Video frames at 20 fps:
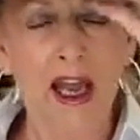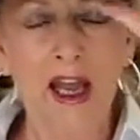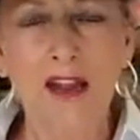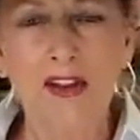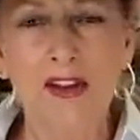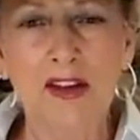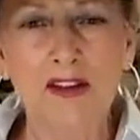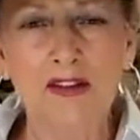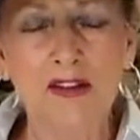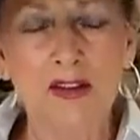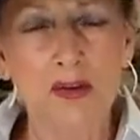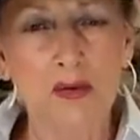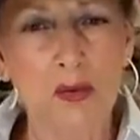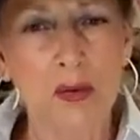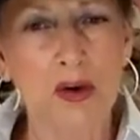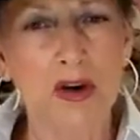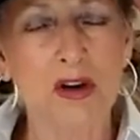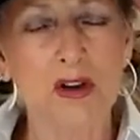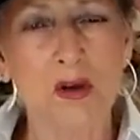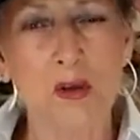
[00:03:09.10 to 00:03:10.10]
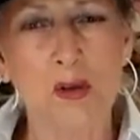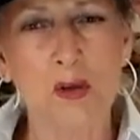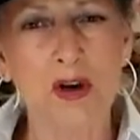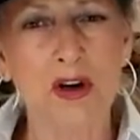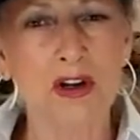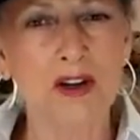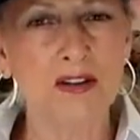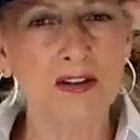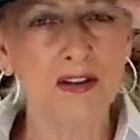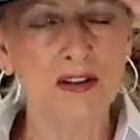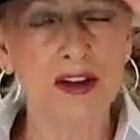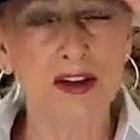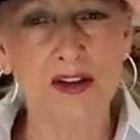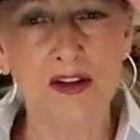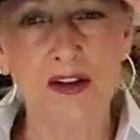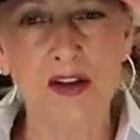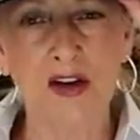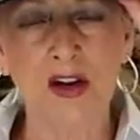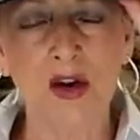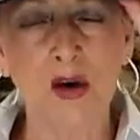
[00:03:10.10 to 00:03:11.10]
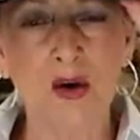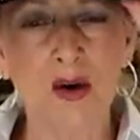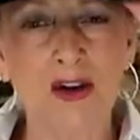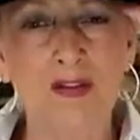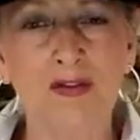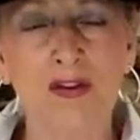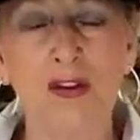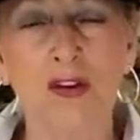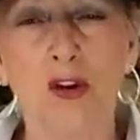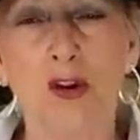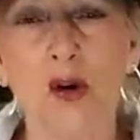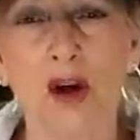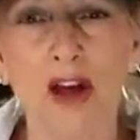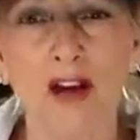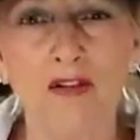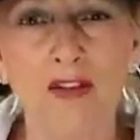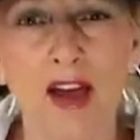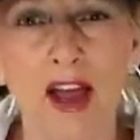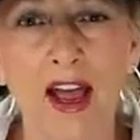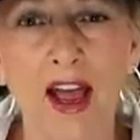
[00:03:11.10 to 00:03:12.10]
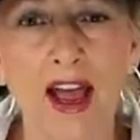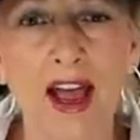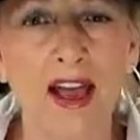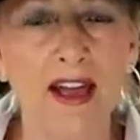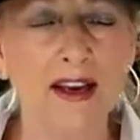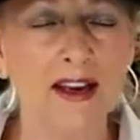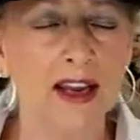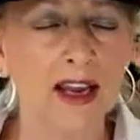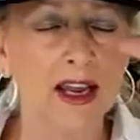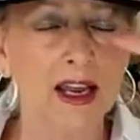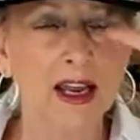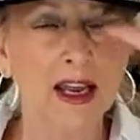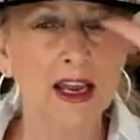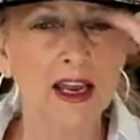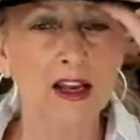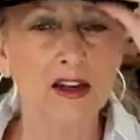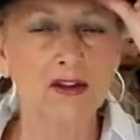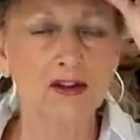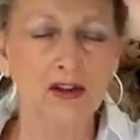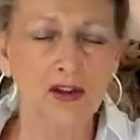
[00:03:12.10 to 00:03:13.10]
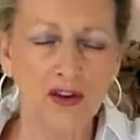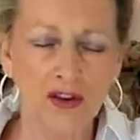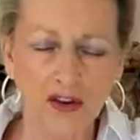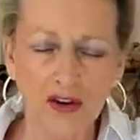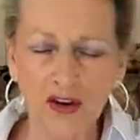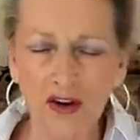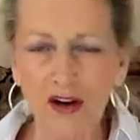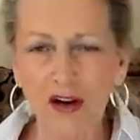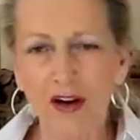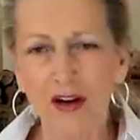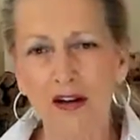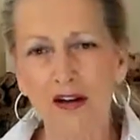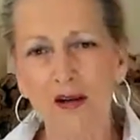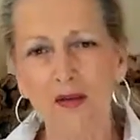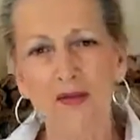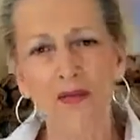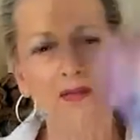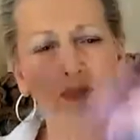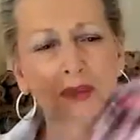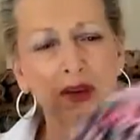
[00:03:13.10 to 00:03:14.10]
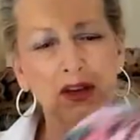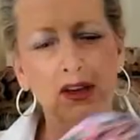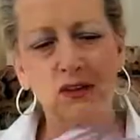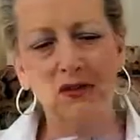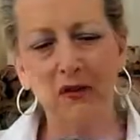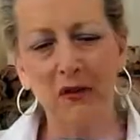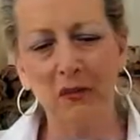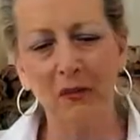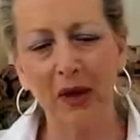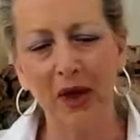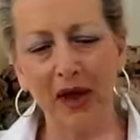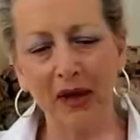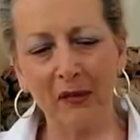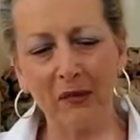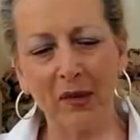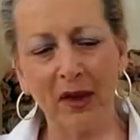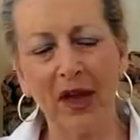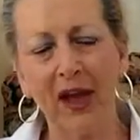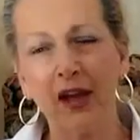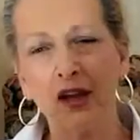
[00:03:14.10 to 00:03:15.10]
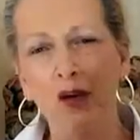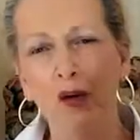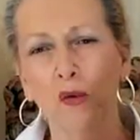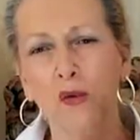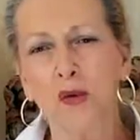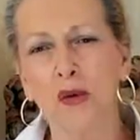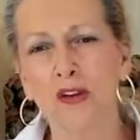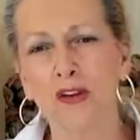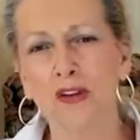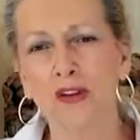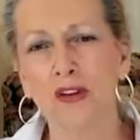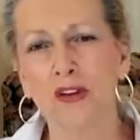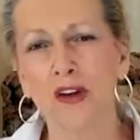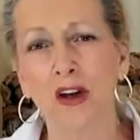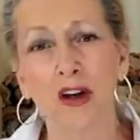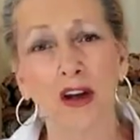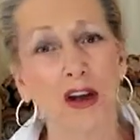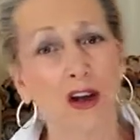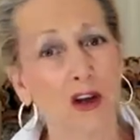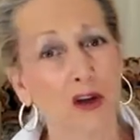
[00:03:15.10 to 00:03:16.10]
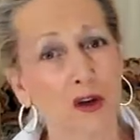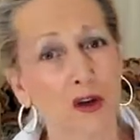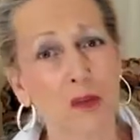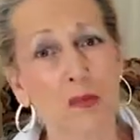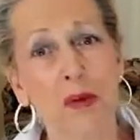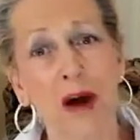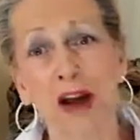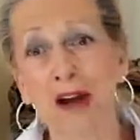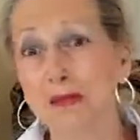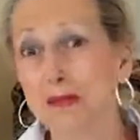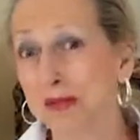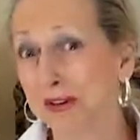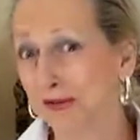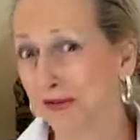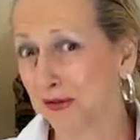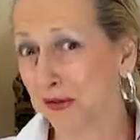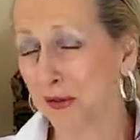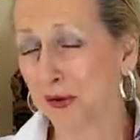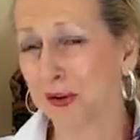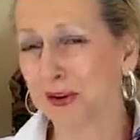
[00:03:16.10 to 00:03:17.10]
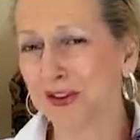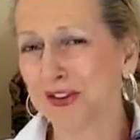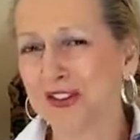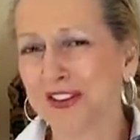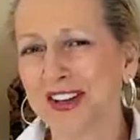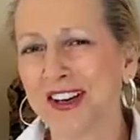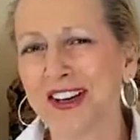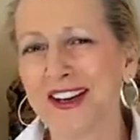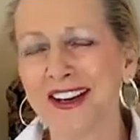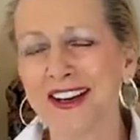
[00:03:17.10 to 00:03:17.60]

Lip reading: This is one of the ones that, if you don't have a hat in your backpack or with you, you might be forced